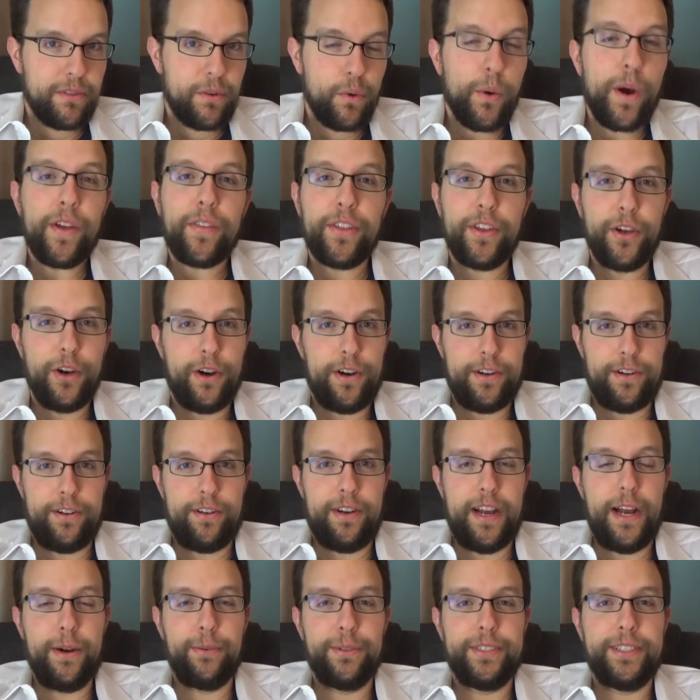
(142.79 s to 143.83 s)
quite the
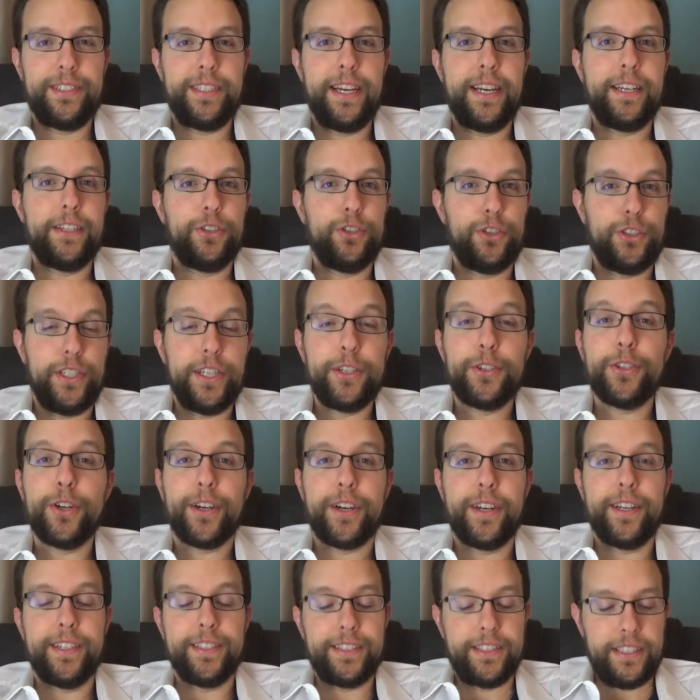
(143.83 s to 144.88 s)
honor, I would say, and she
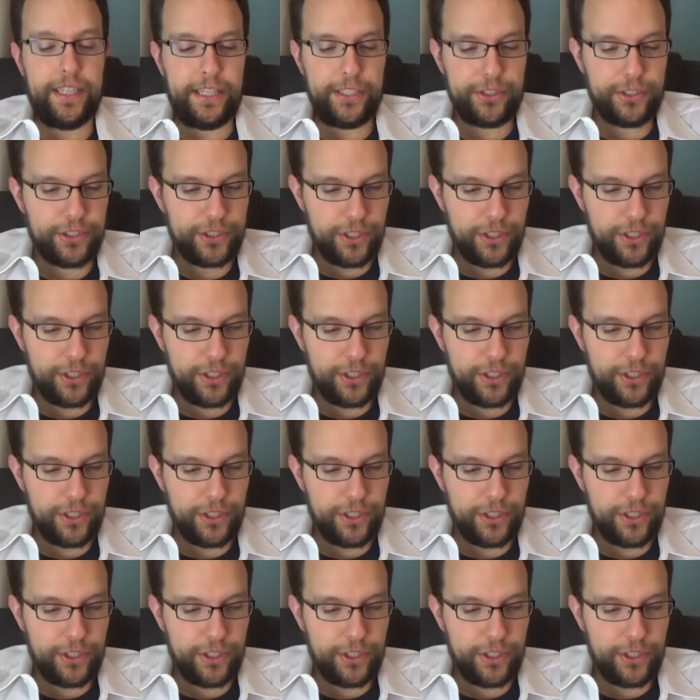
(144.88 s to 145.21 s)
took it as such.